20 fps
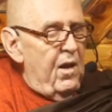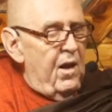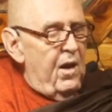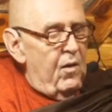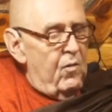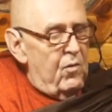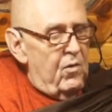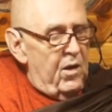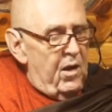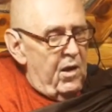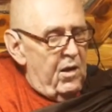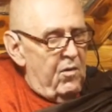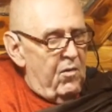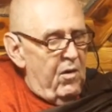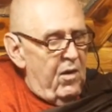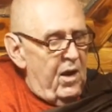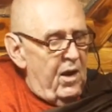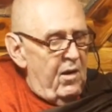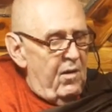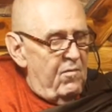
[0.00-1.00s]
I will not
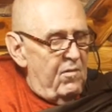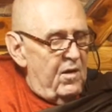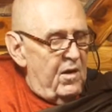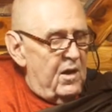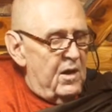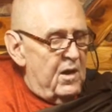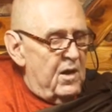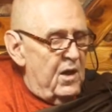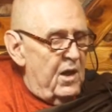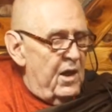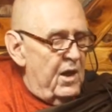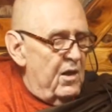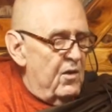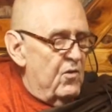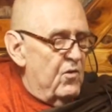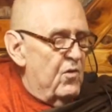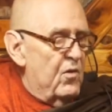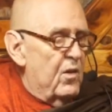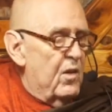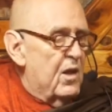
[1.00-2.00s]
crave and
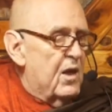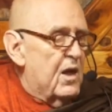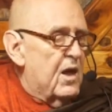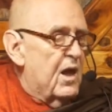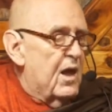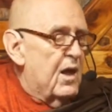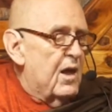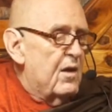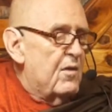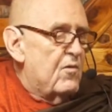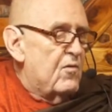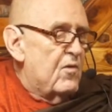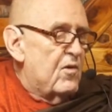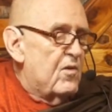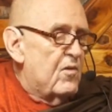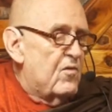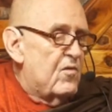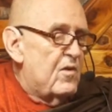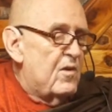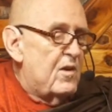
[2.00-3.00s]
cling to the
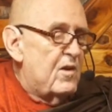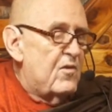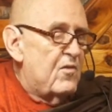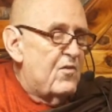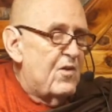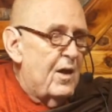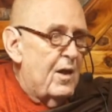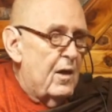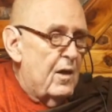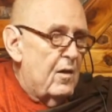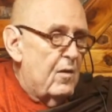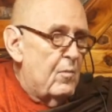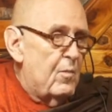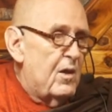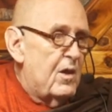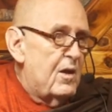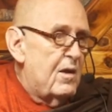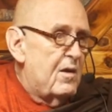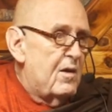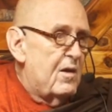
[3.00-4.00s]
consciousness
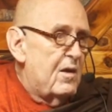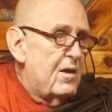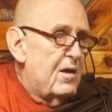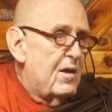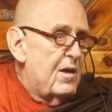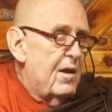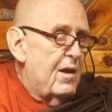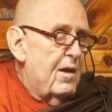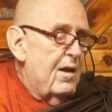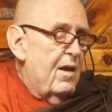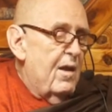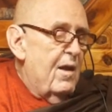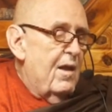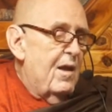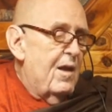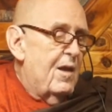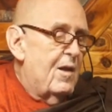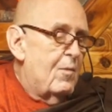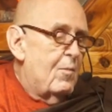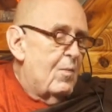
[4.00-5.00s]
element
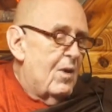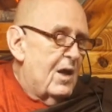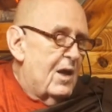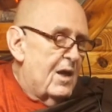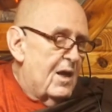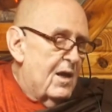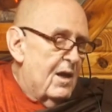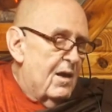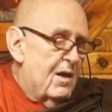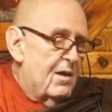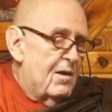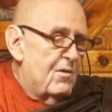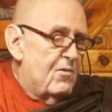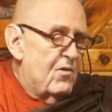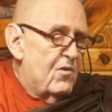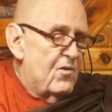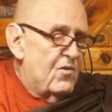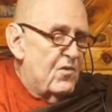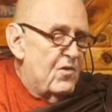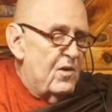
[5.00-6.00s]
and my
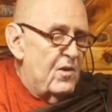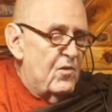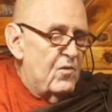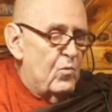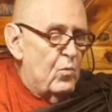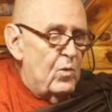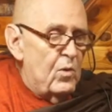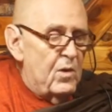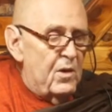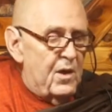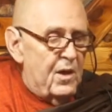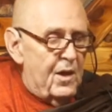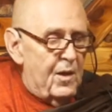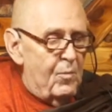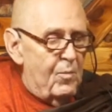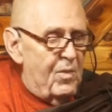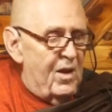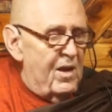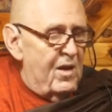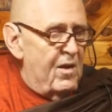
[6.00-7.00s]
consciousness will
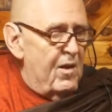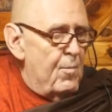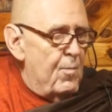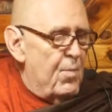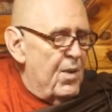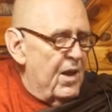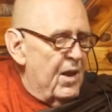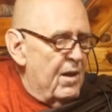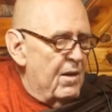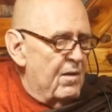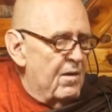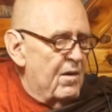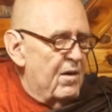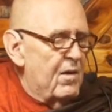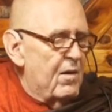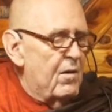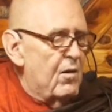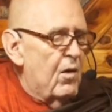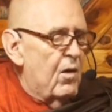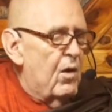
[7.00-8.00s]
not be
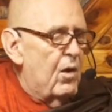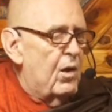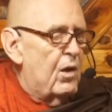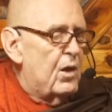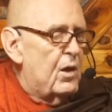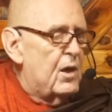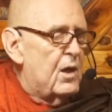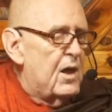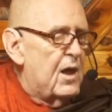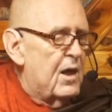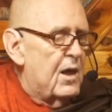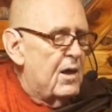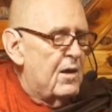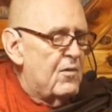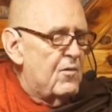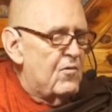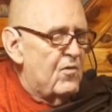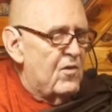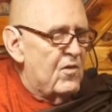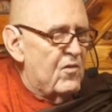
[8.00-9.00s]
dependent on
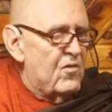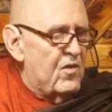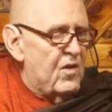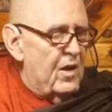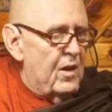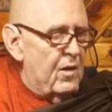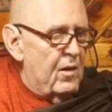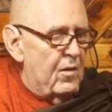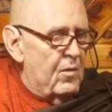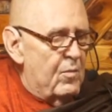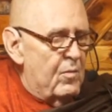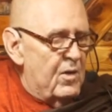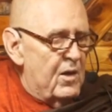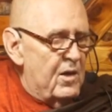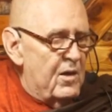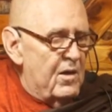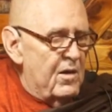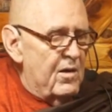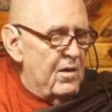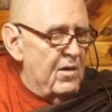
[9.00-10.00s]
conscious
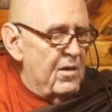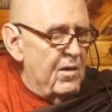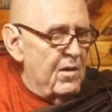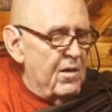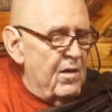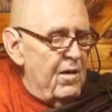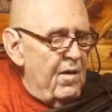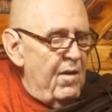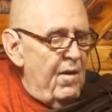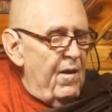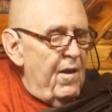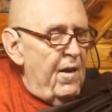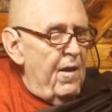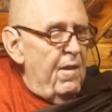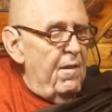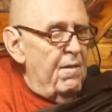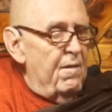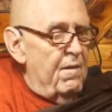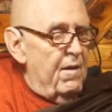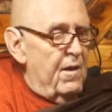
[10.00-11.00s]
element.
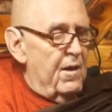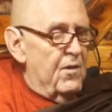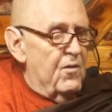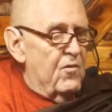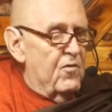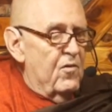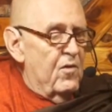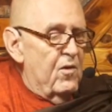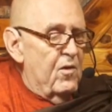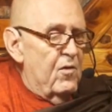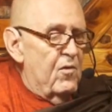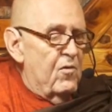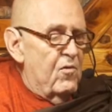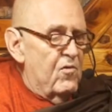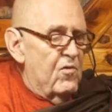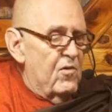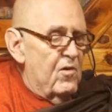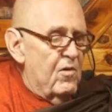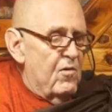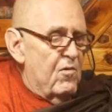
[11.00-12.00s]
Thus you
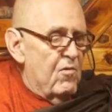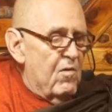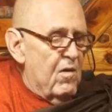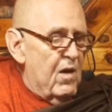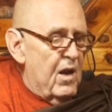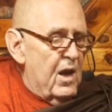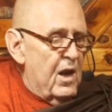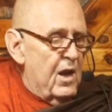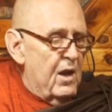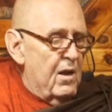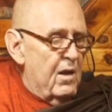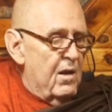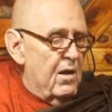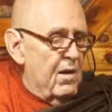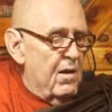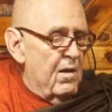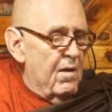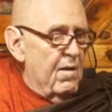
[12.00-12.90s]
should train.